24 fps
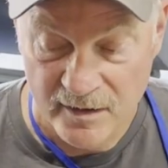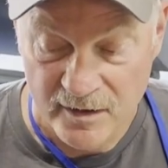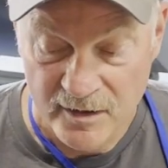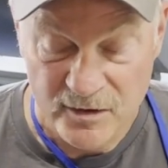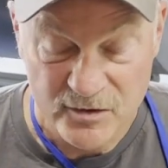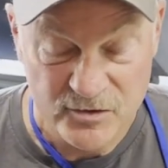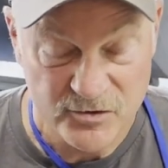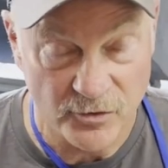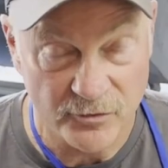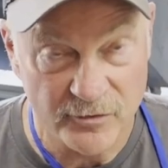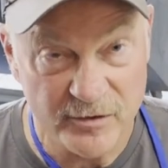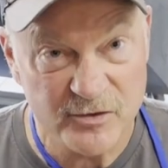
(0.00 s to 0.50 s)

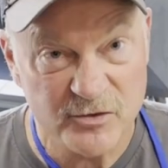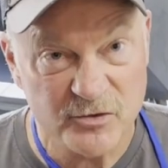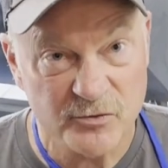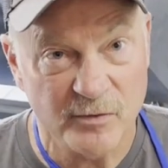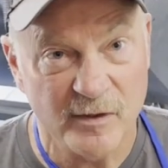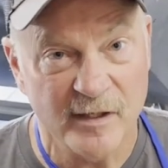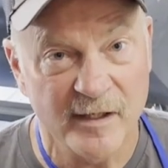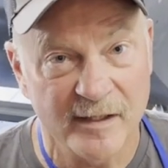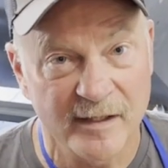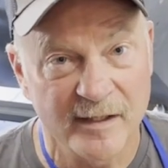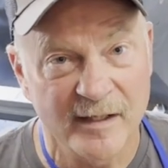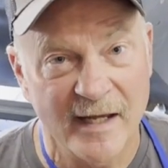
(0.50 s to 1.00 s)
So this
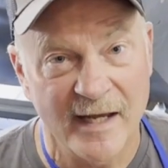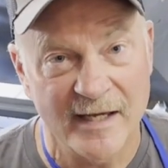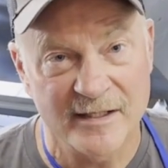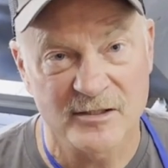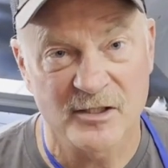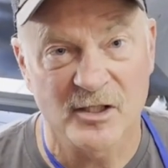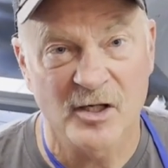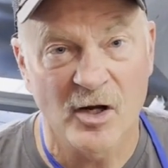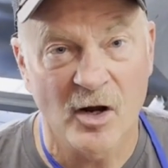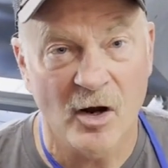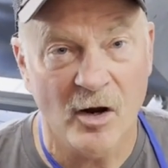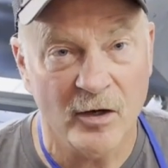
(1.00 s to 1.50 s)
rig has
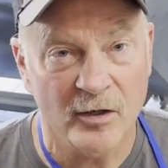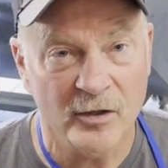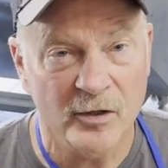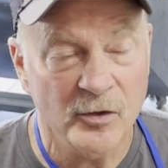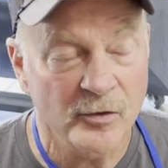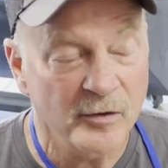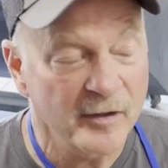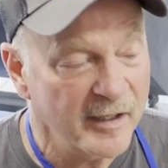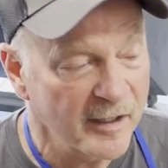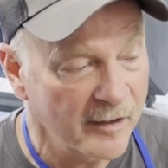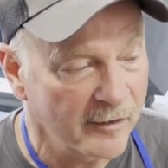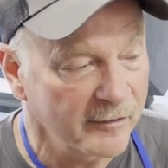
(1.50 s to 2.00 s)
a
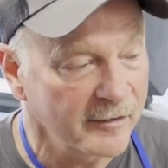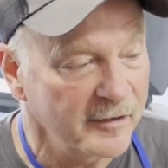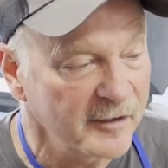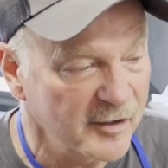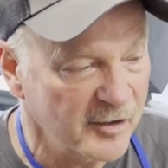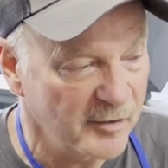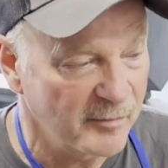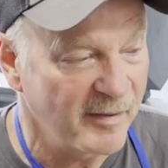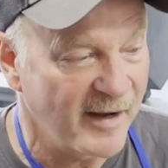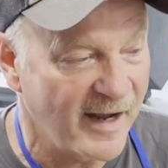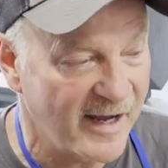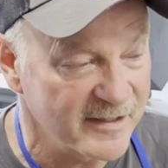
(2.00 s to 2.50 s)
cargo carrying
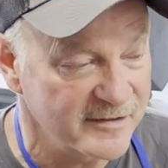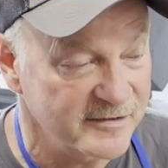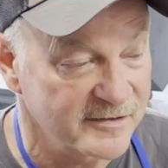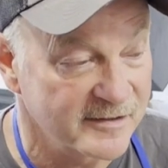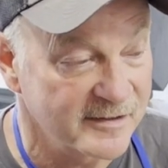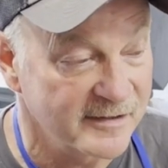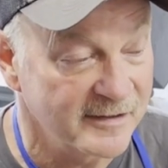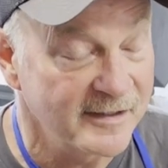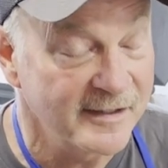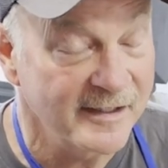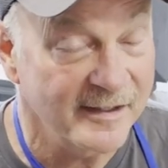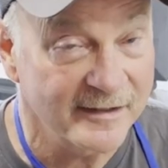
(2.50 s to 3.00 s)

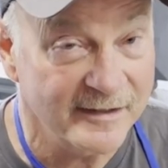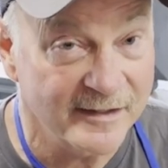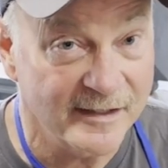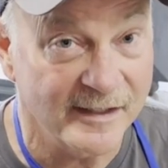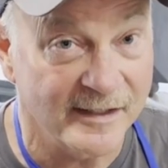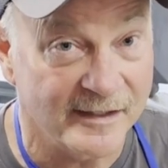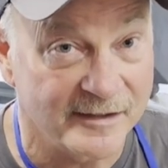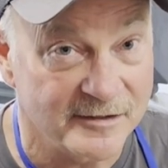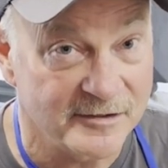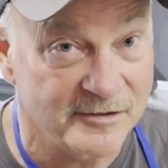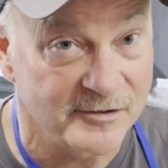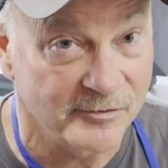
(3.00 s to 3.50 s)
capacity. Get
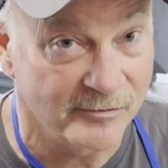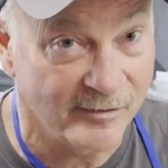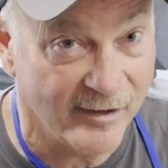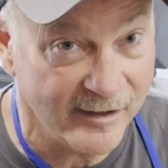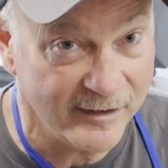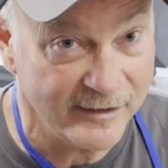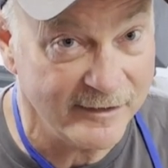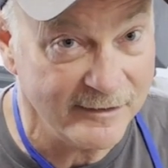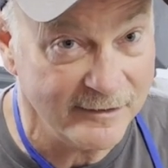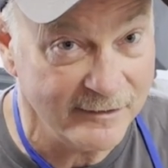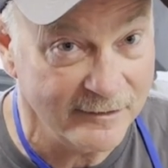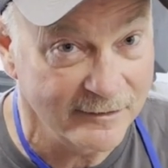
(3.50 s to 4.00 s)
this, you
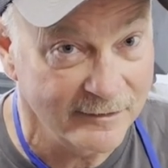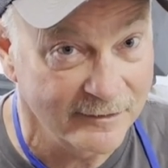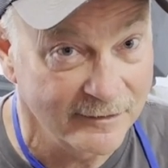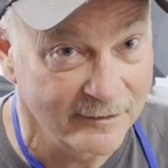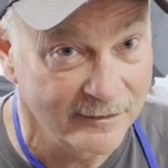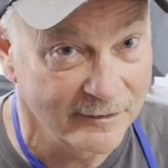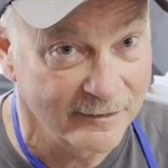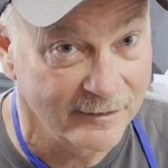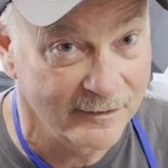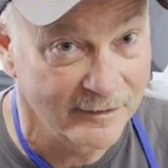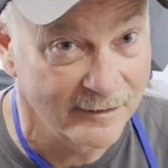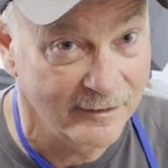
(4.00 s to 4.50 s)
ready?
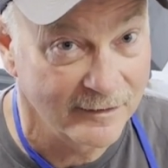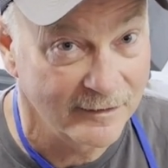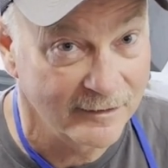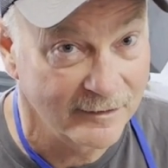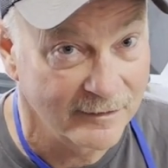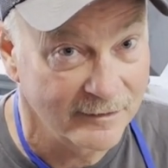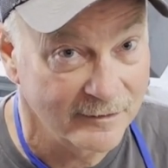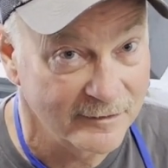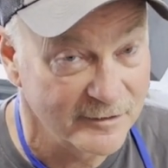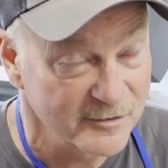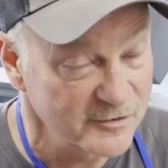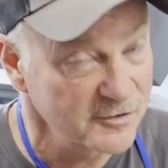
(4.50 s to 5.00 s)

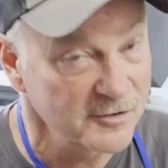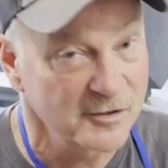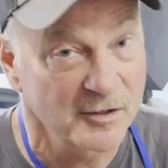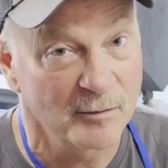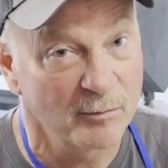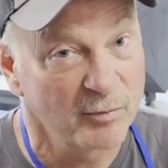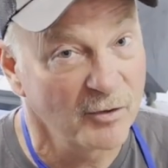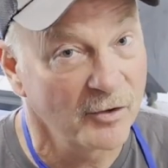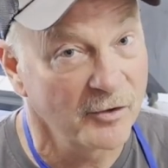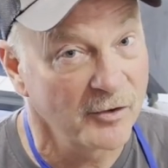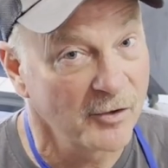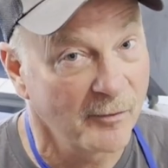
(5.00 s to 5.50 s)
This is gonna
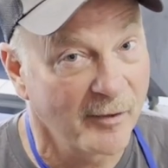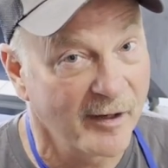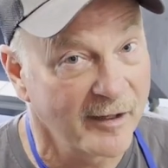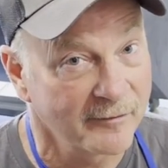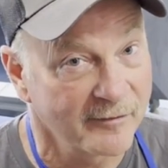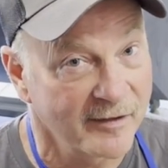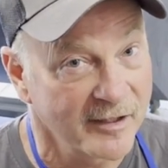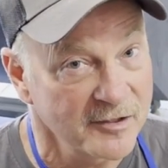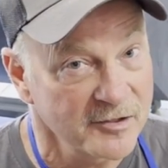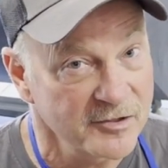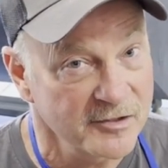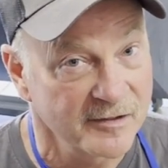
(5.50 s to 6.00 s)
blow you away,
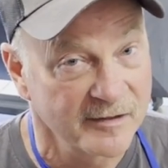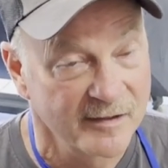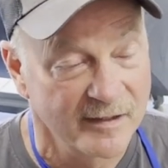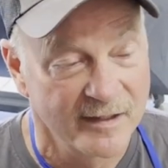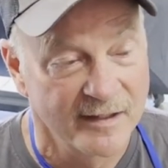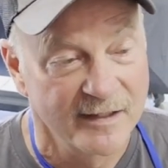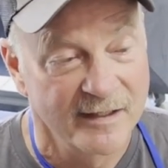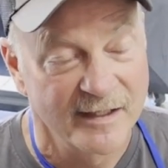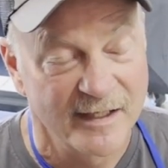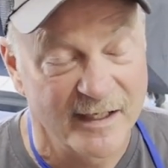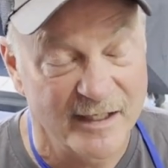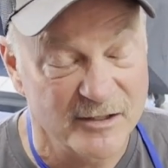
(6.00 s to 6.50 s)
Rich.
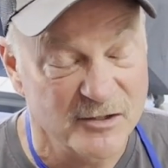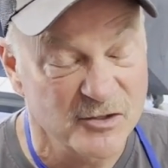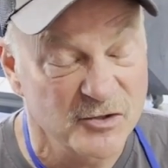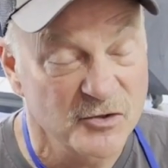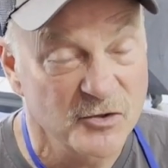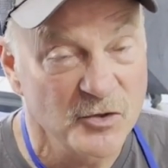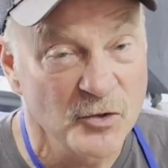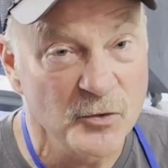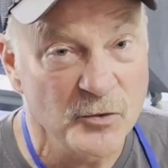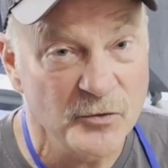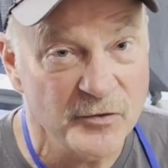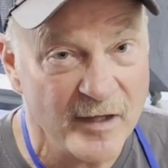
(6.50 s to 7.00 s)
It's
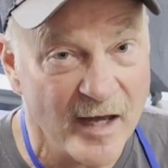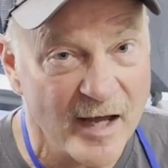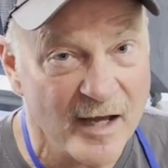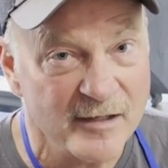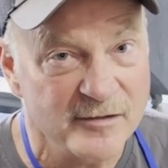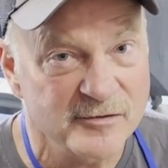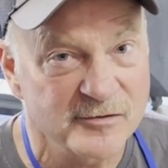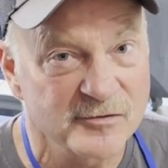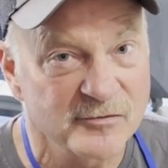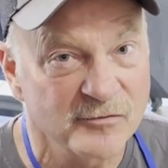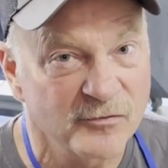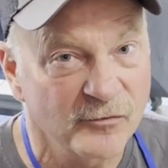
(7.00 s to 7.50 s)

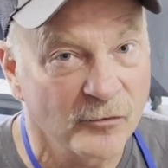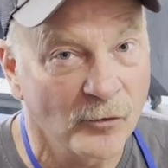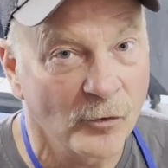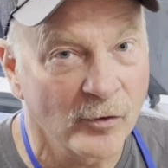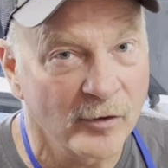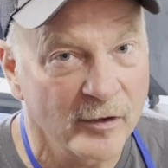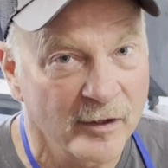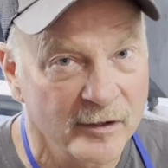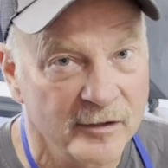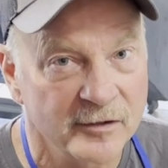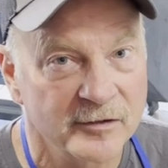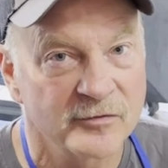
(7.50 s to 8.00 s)

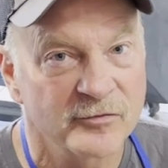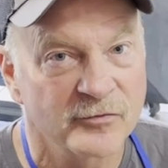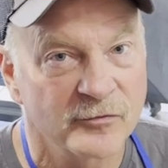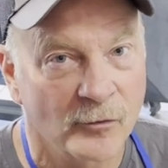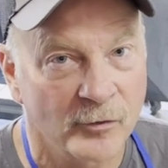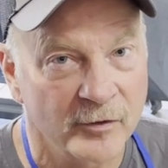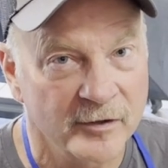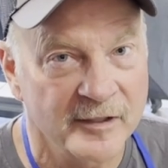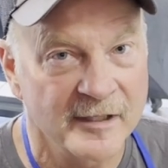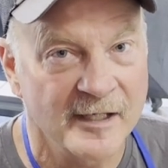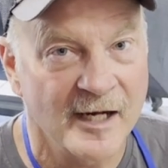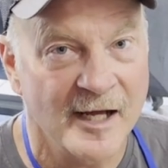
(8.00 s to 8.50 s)

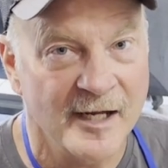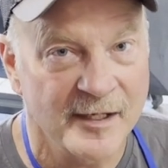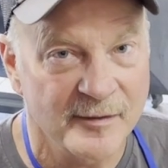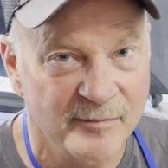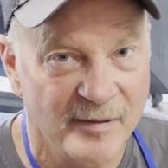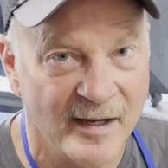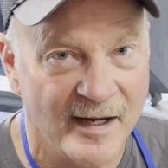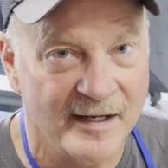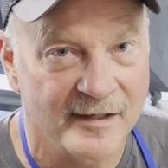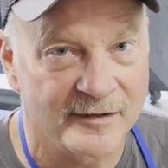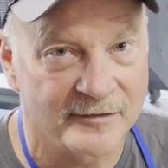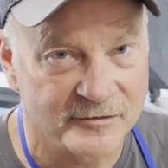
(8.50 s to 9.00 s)
2,449
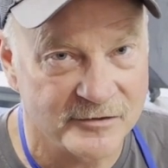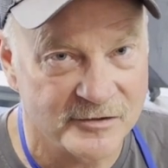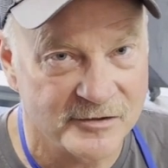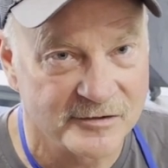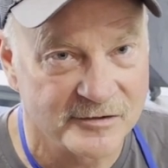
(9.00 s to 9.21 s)
pounds.